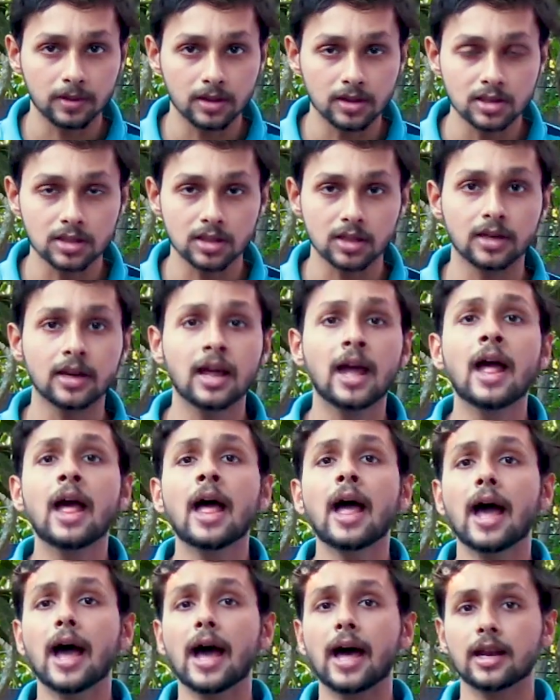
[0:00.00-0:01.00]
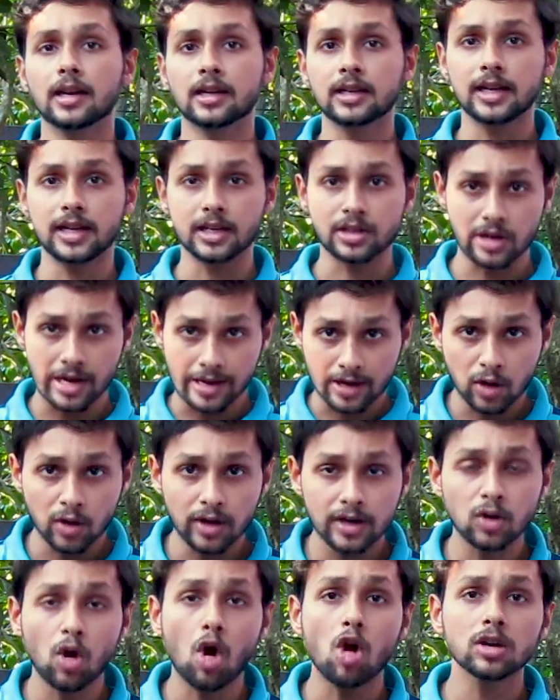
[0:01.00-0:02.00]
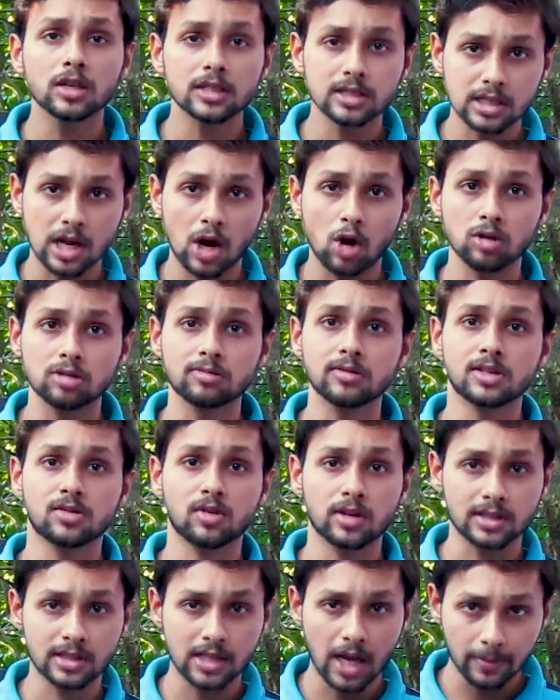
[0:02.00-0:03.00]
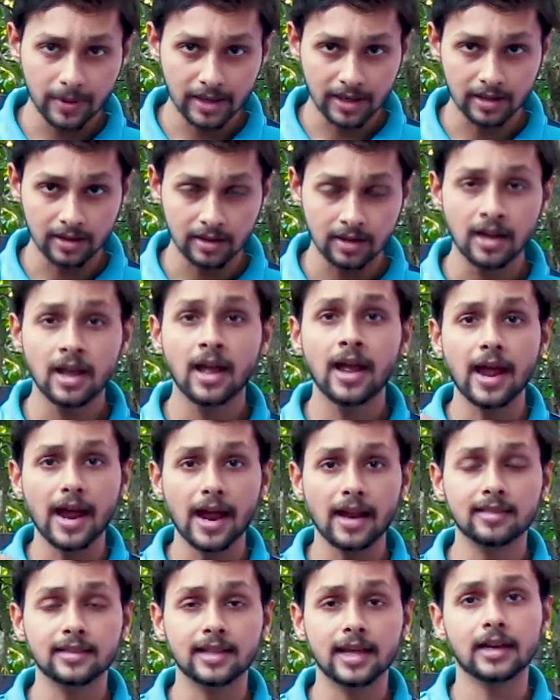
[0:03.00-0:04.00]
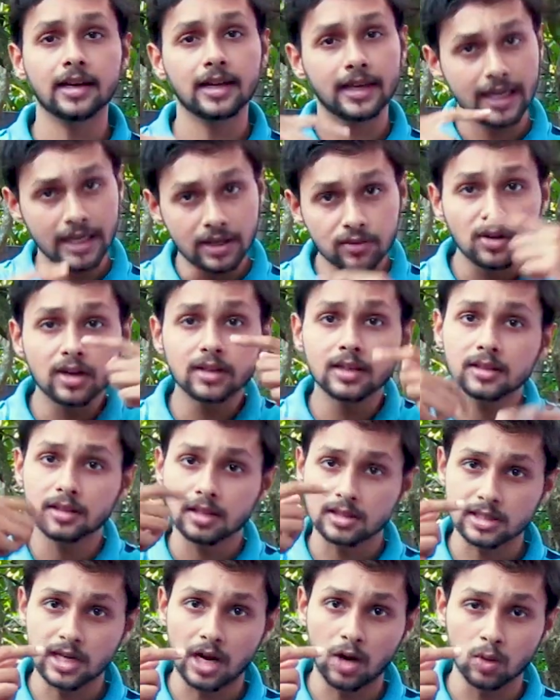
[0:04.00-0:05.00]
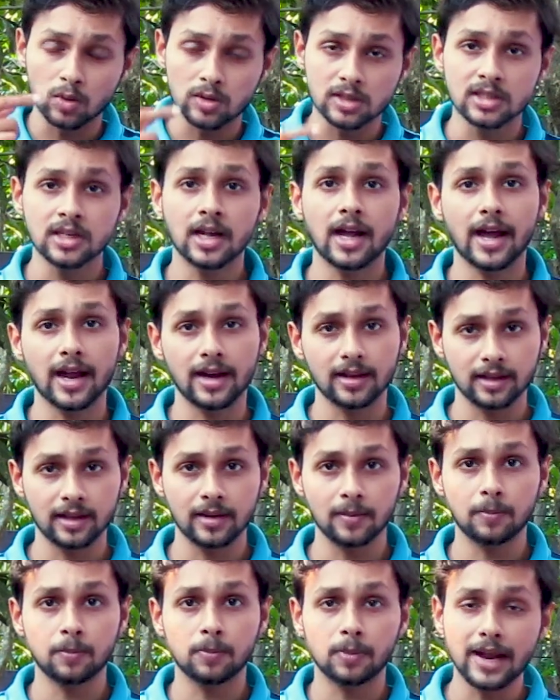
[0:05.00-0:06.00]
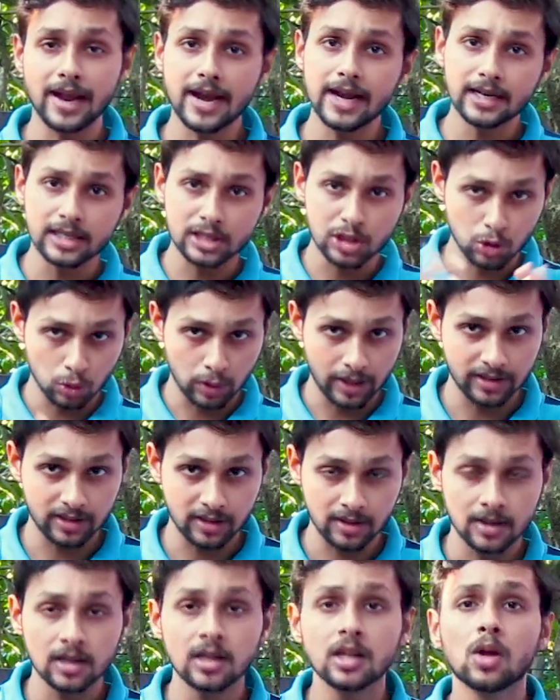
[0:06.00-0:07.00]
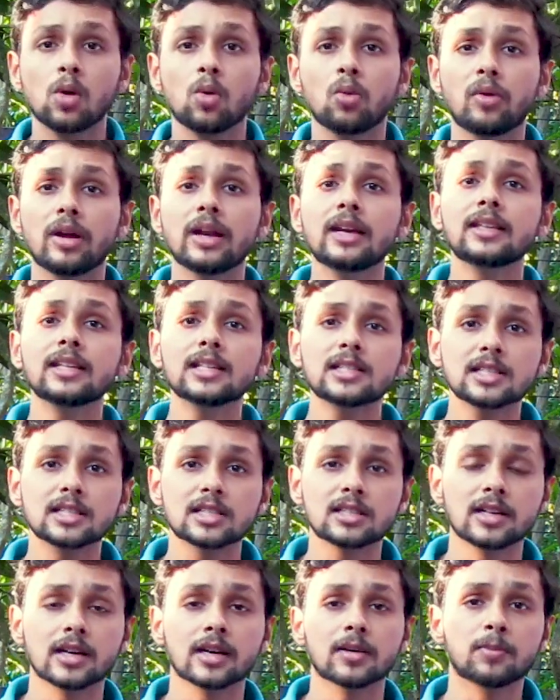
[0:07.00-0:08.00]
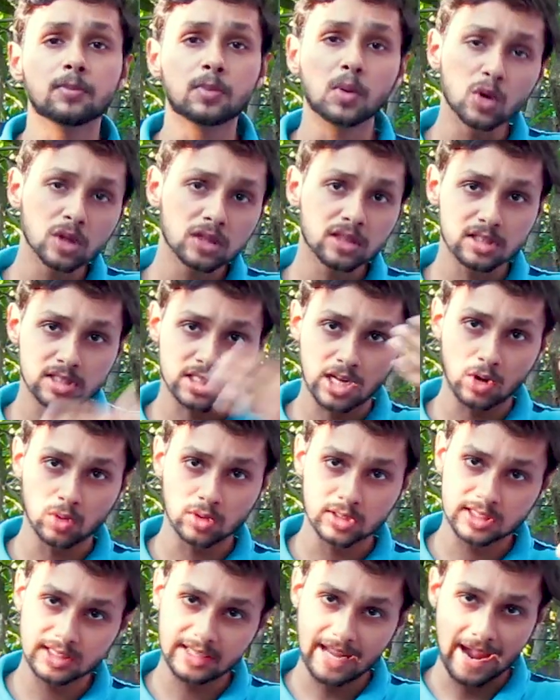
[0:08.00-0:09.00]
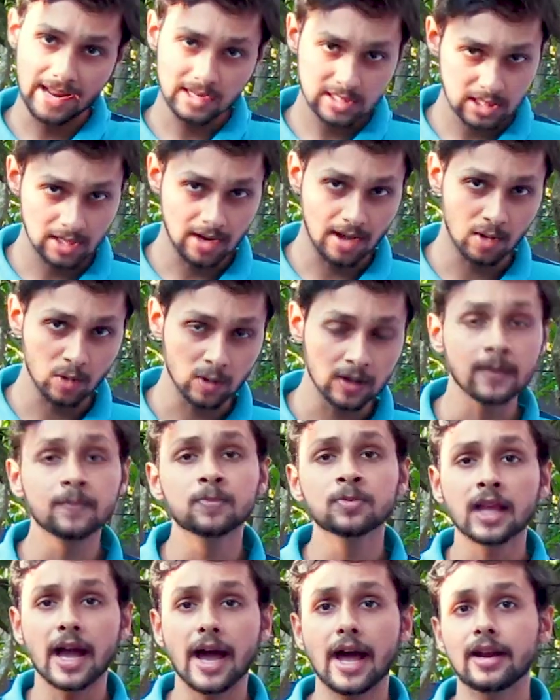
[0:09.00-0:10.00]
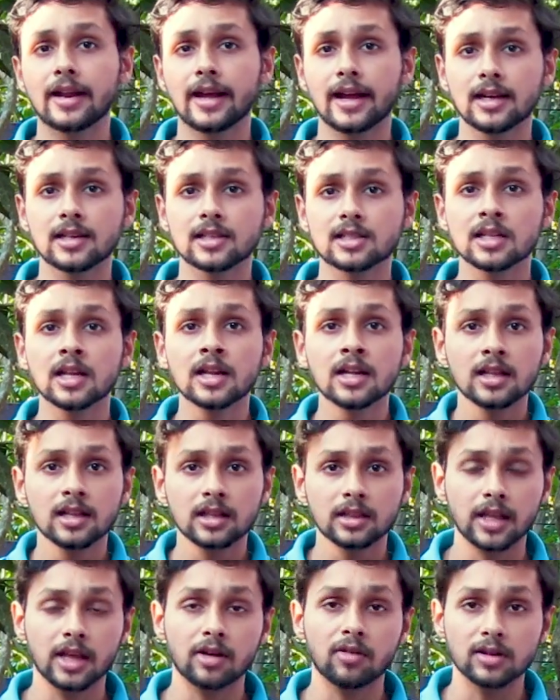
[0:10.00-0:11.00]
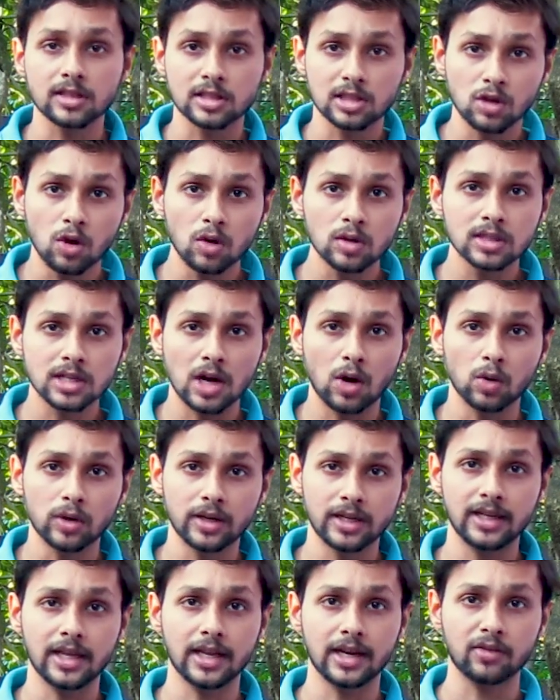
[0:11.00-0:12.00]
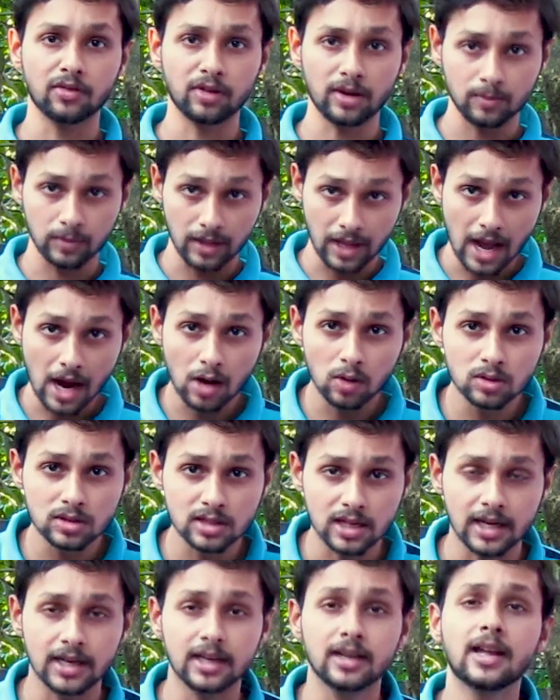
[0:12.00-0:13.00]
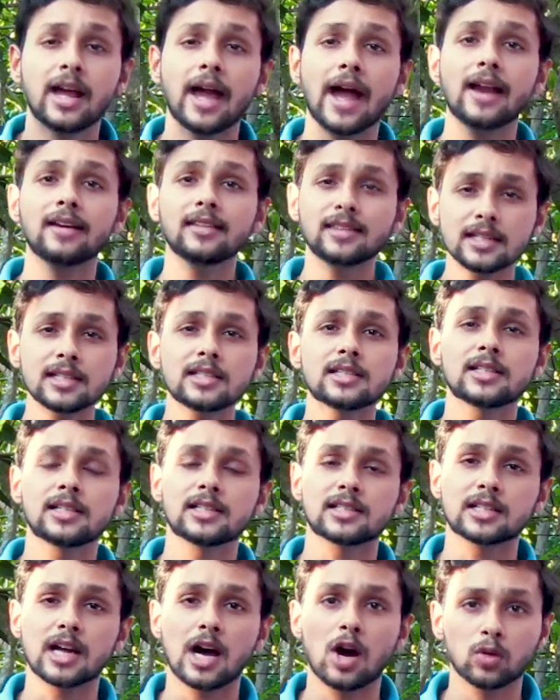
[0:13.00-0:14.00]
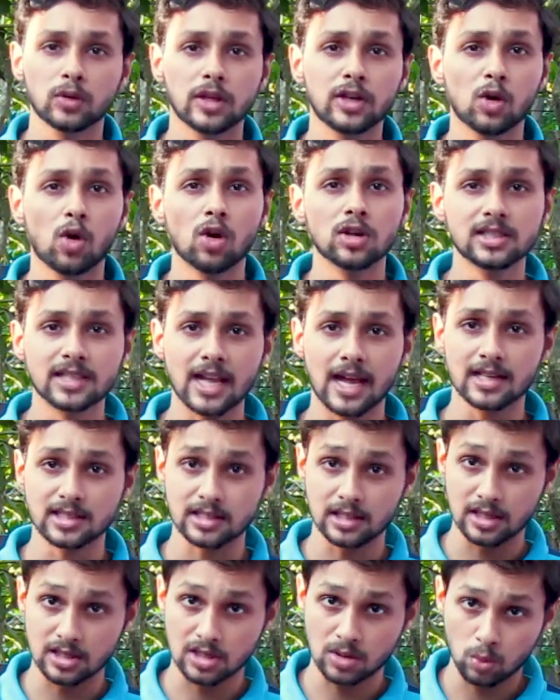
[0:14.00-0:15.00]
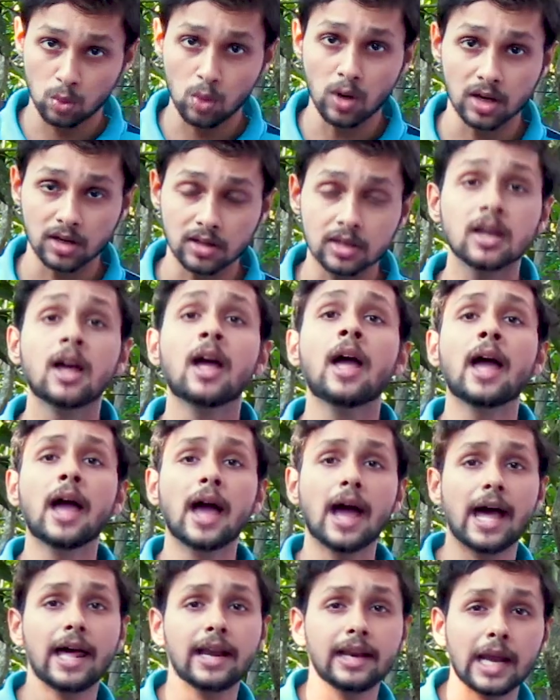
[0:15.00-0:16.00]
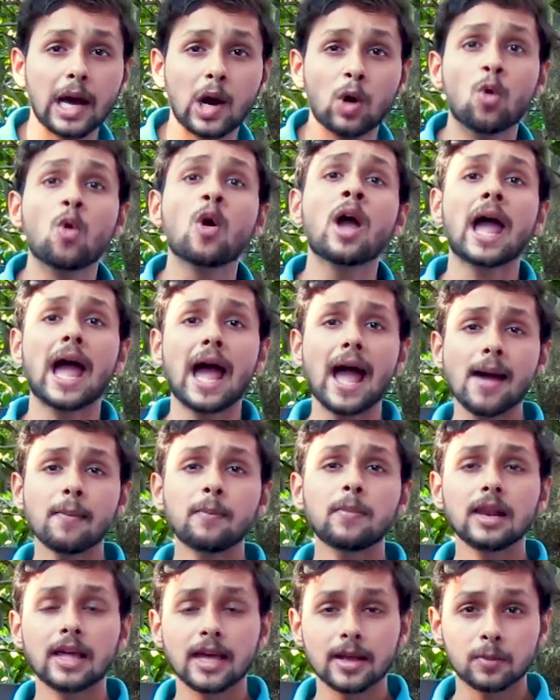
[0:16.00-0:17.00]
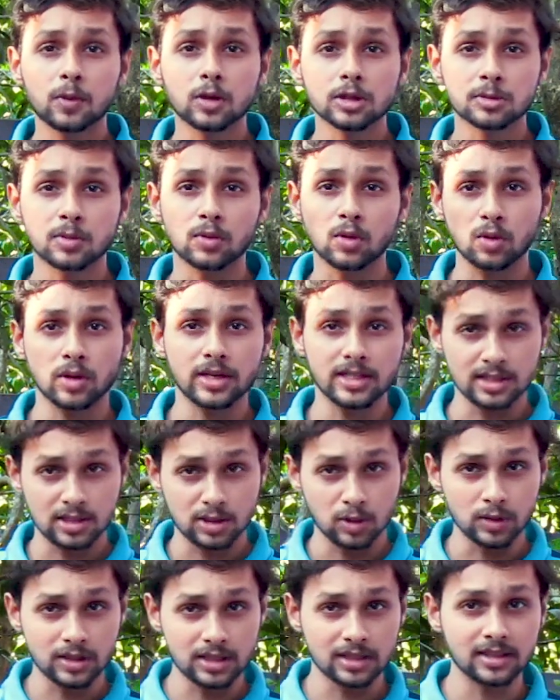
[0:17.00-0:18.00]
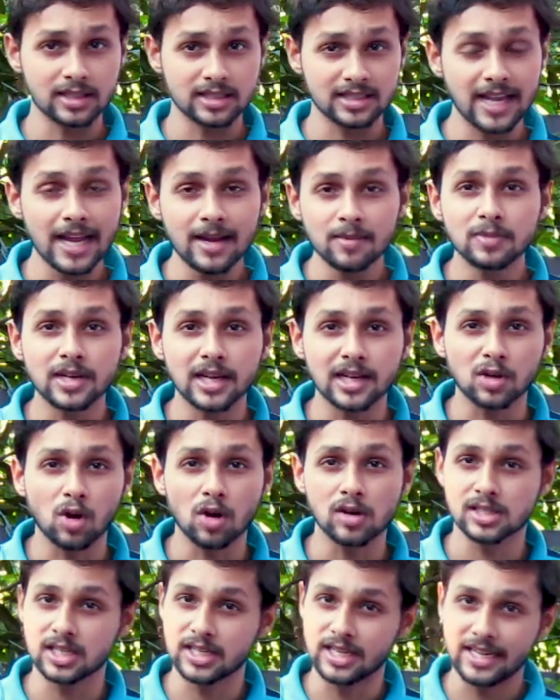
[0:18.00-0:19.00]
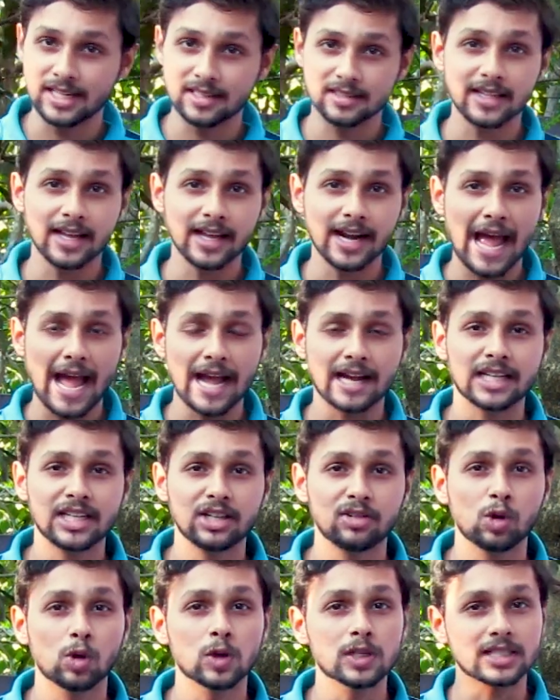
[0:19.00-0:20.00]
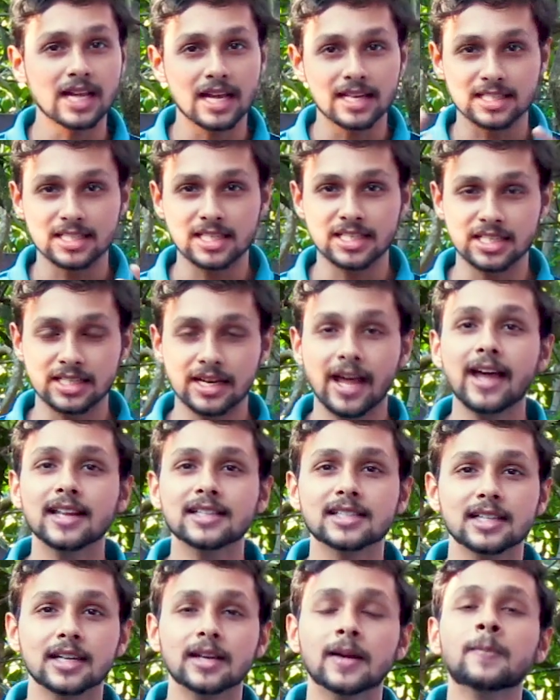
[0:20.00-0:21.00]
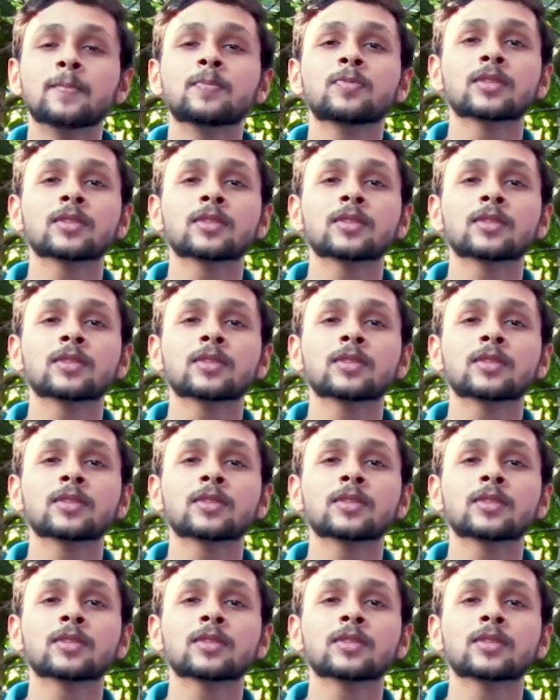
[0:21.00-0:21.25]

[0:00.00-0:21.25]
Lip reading: the person and it recorded all the sounds which was coming in and then inverted the sounds and then played it together. When this is done, both the sounds cancel out and hence there was no sound hearing from the outside. And this is how the noise cancellation worked. And now Apple AirPods Pro is using the same technology in their active noise cancellation headset.